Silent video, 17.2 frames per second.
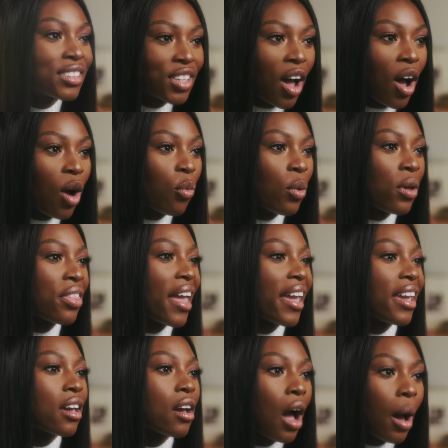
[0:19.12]
start with
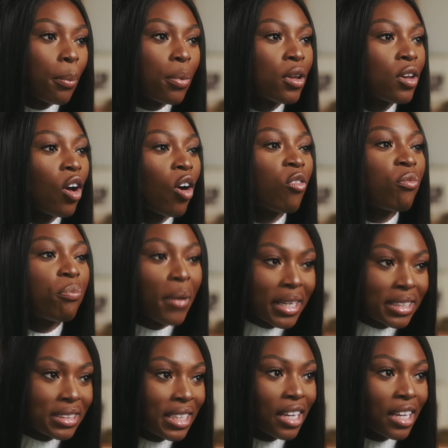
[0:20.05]
a couple of
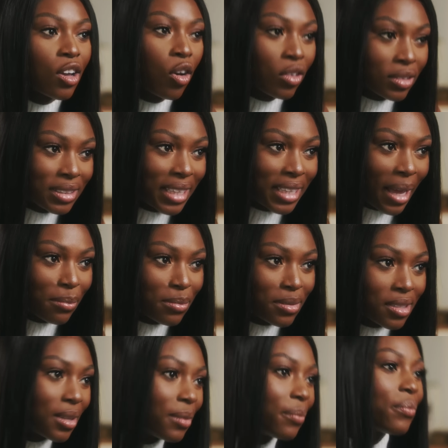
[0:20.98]
basic
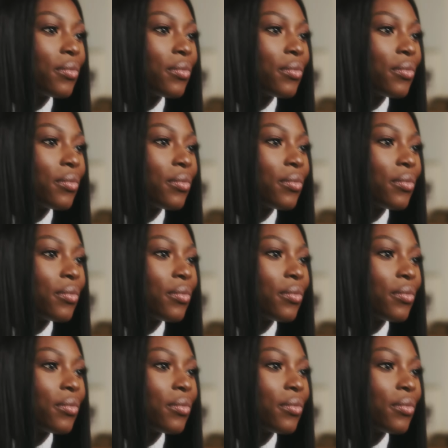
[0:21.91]
concepts.